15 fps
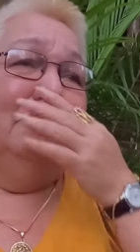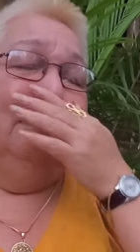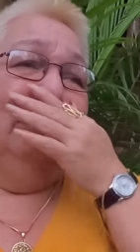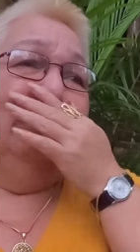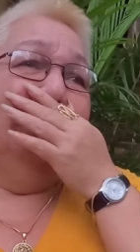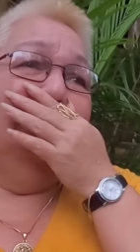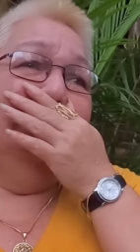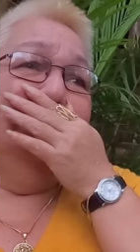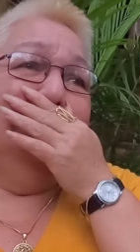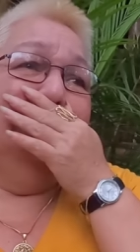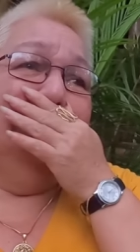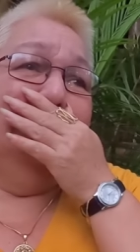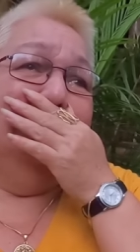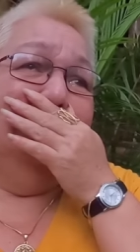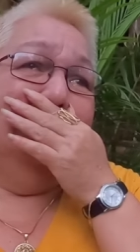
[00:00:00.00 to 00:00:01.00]
Did he
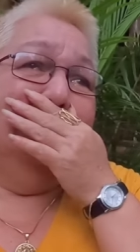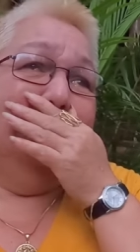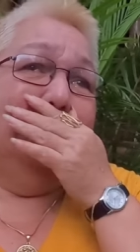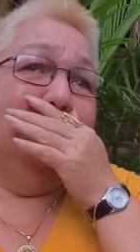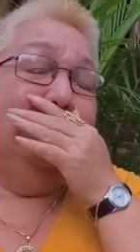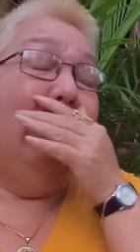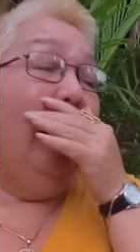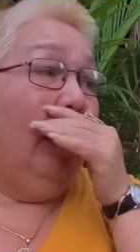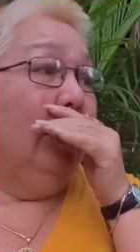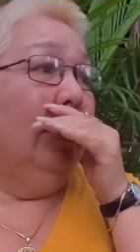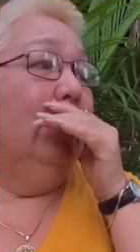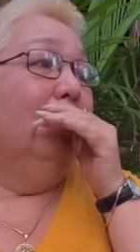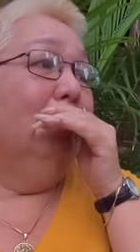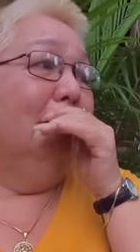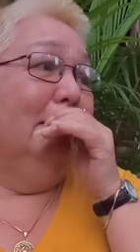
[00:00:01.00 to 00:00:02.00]
accept you? Yeah.
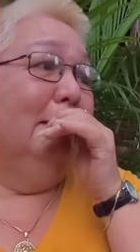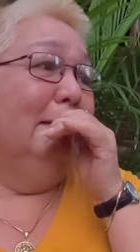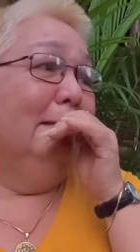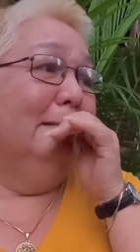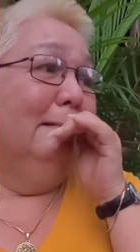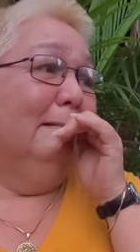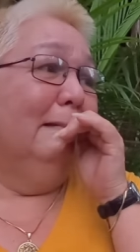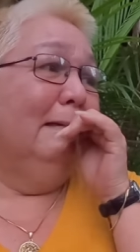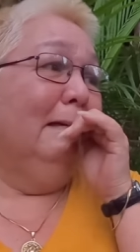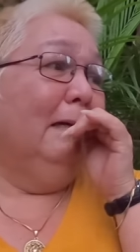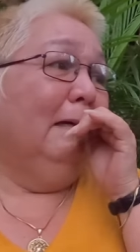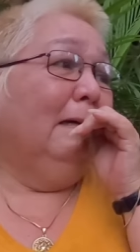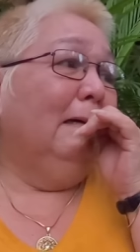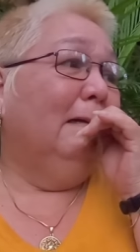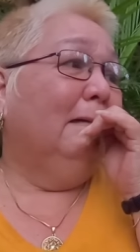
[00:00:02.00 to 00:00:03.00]
What
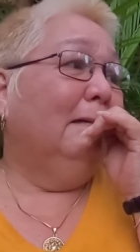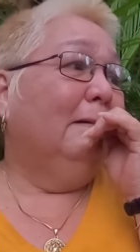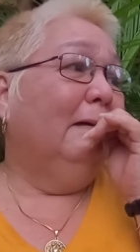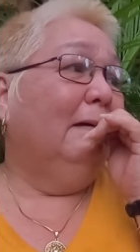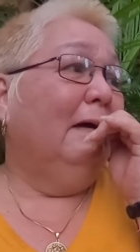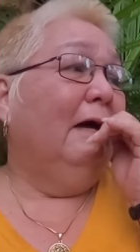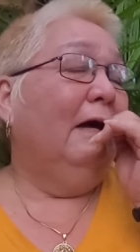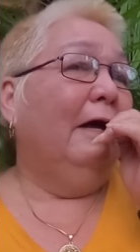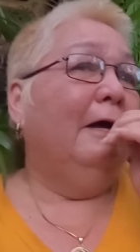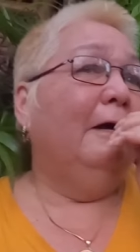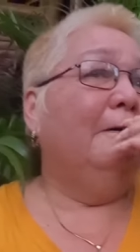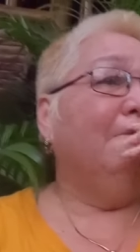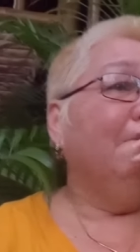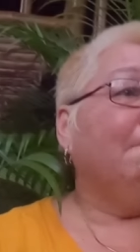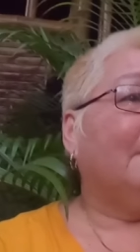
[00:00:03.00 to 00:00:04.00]
were his words?
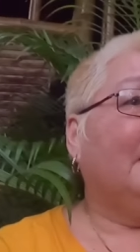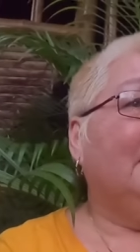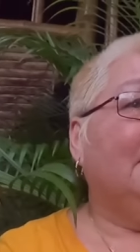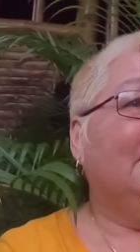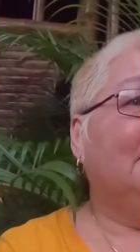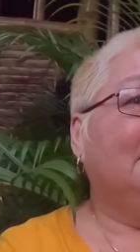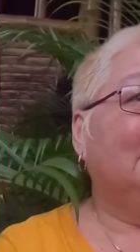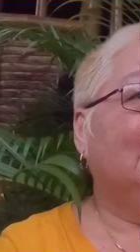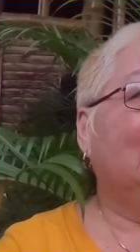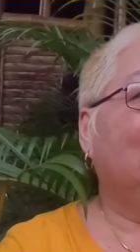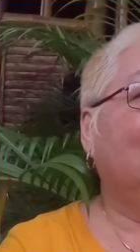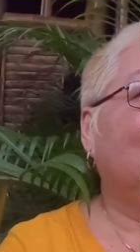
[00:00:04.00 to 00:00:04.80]
Can you remember?